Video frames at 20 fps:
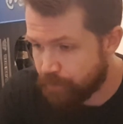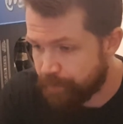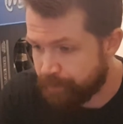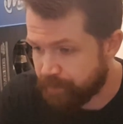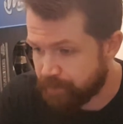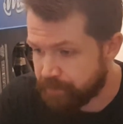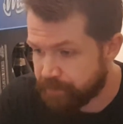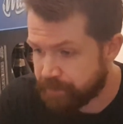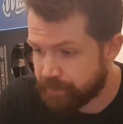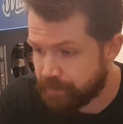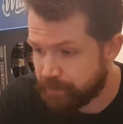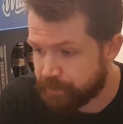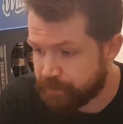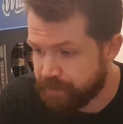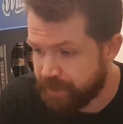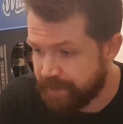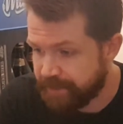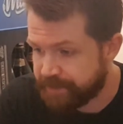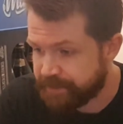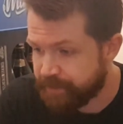the political
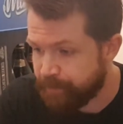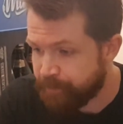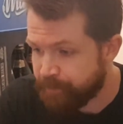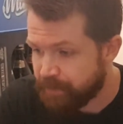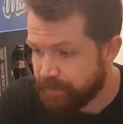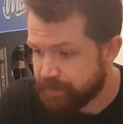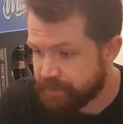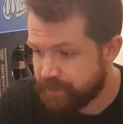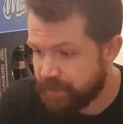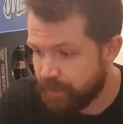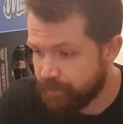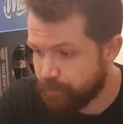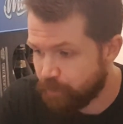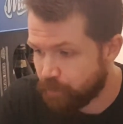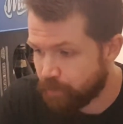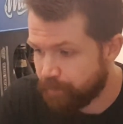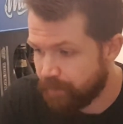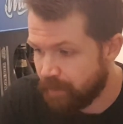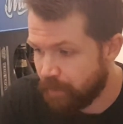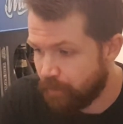change,
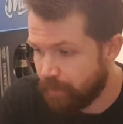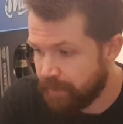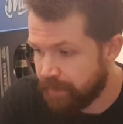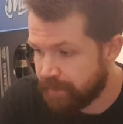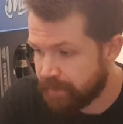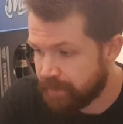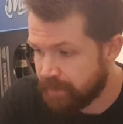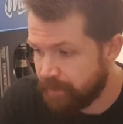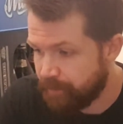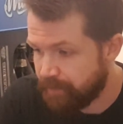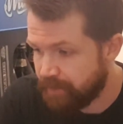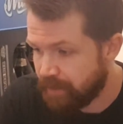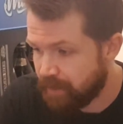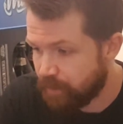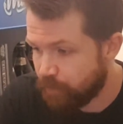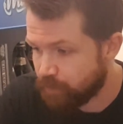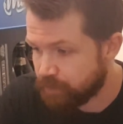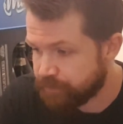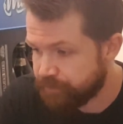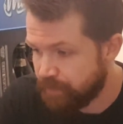Sternburg Brauerei
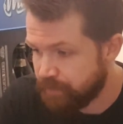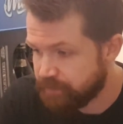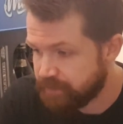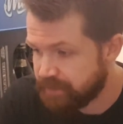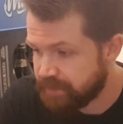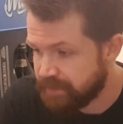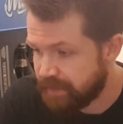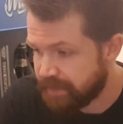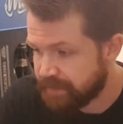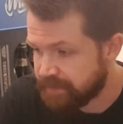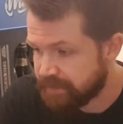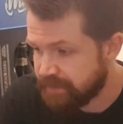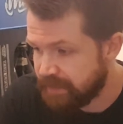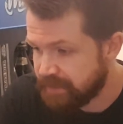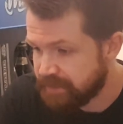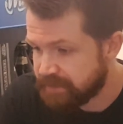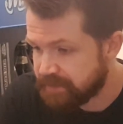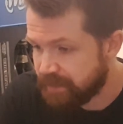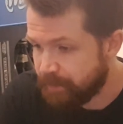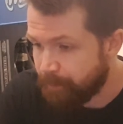GmbH was founded in
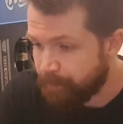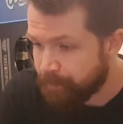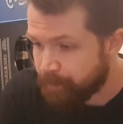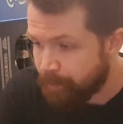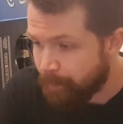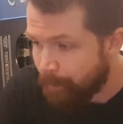1990